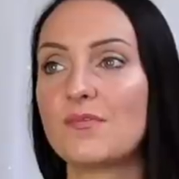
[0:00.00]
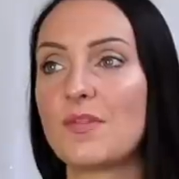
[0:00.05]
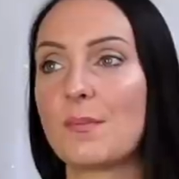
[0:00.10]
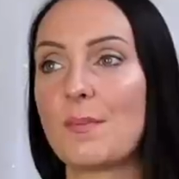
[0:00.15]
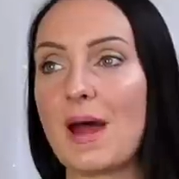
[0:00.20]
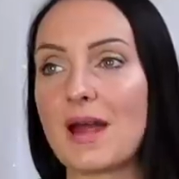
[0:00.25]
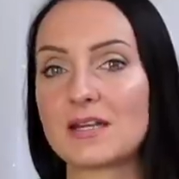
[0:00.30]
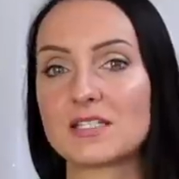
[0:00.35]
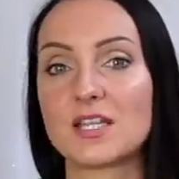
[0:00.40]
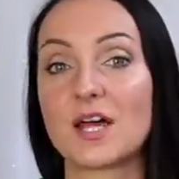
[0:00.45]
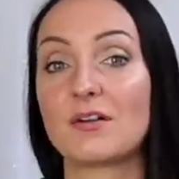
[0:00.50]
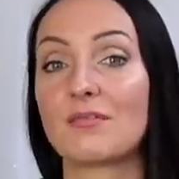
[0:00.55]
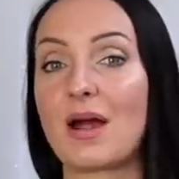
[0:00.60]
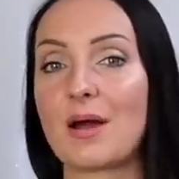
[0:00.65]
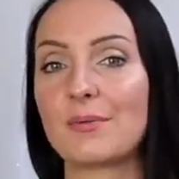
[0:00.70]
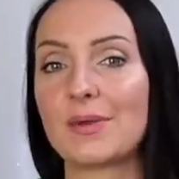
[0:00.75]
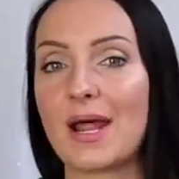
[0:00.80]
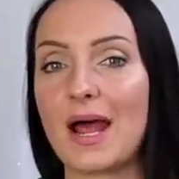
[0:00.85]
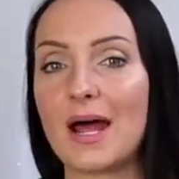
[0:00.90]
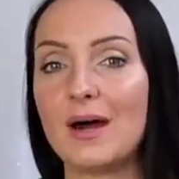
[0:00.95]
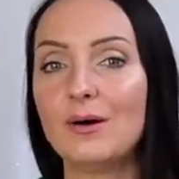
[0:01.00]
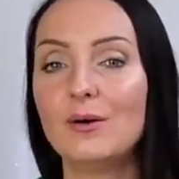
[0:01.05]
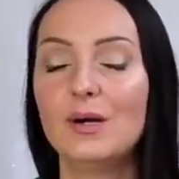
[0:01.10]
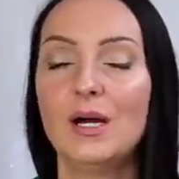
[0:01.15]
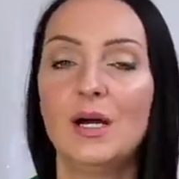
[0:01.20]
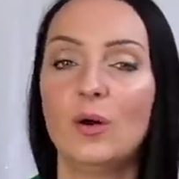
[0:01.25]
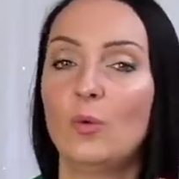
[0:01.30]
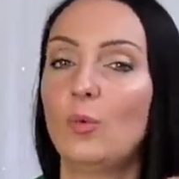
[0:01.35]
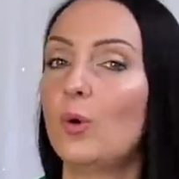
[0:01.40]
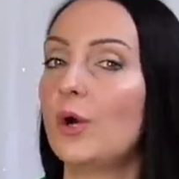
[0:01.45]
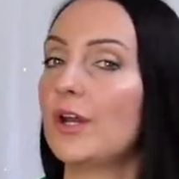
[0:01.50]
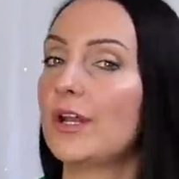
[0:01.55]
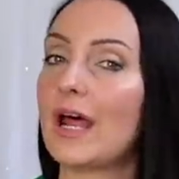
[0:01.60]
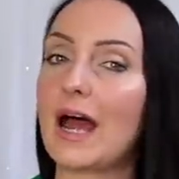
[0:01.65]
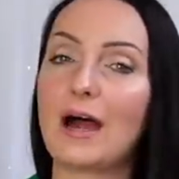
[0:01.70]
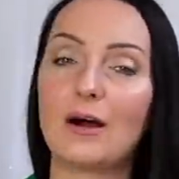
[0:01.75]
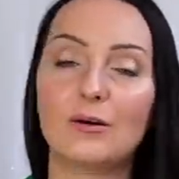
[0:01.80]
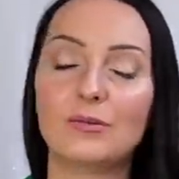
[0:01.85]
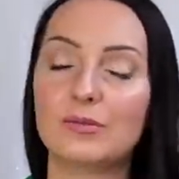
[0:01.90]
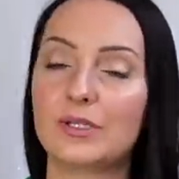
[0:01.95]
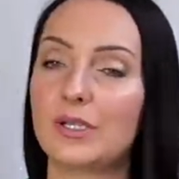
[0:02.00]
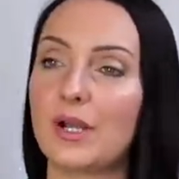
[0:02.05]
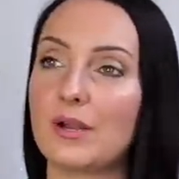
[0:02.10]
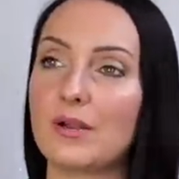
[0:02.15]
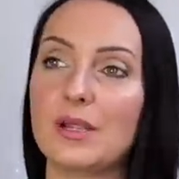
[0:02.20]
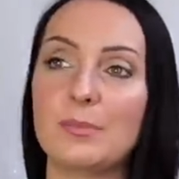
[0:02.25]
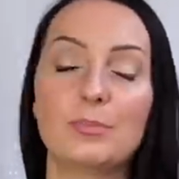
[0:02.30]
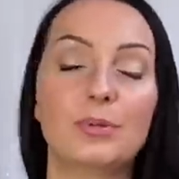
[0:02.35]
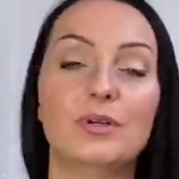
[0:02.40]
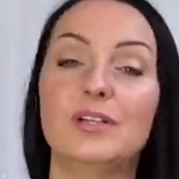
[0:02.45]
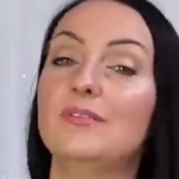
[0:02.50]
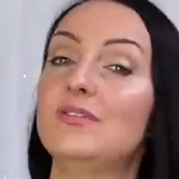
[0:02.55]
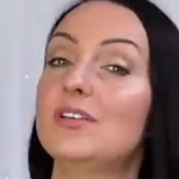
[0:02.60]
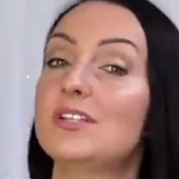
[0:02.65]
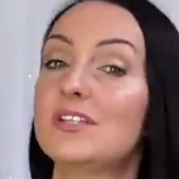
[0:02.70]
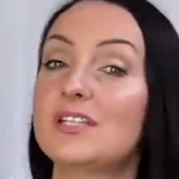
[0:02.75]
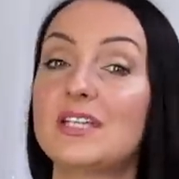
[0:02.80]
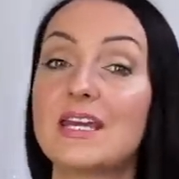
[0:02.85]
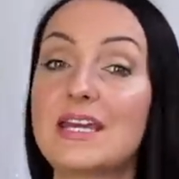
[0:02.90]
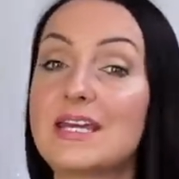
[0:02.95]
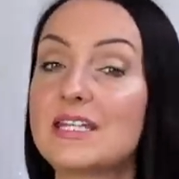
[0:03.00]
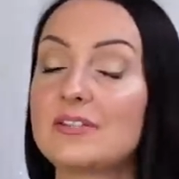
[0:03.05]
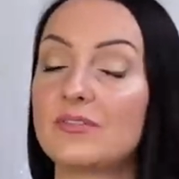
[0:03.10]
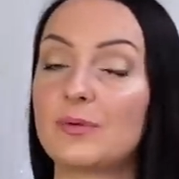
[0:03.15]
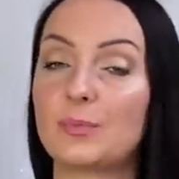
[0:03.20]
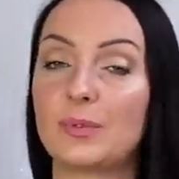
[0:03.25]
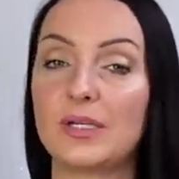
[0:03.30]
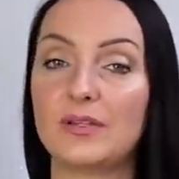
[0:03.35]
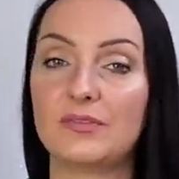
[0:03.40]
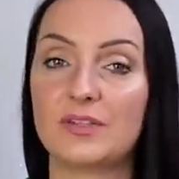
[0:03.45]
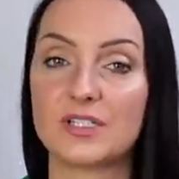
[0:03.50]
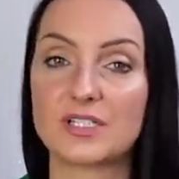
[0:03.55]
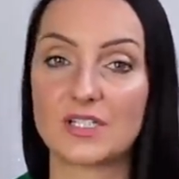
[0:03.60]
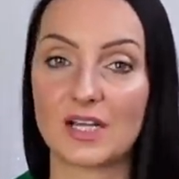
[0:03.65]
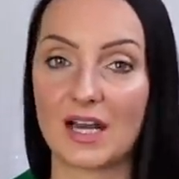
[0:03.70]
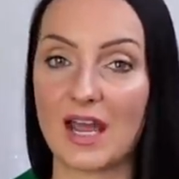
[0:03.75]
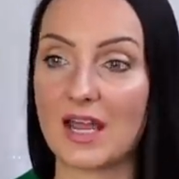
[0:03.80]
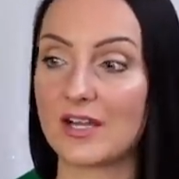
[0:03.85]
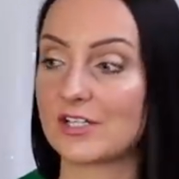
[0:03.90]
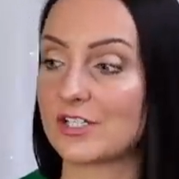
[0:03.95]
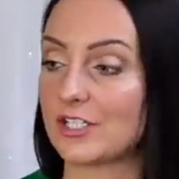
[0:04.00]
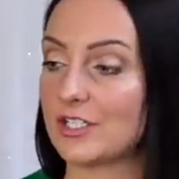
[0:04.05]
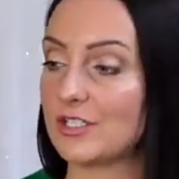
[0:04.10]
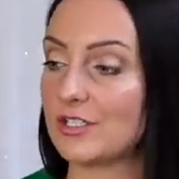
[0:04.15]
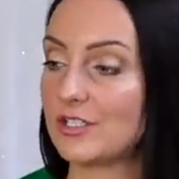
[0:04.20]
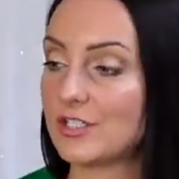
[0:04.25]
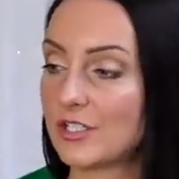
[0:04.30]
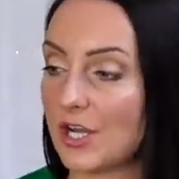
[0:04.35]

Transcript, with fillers: of the bags that are out now weren't out, you know, in previous years for previous collections.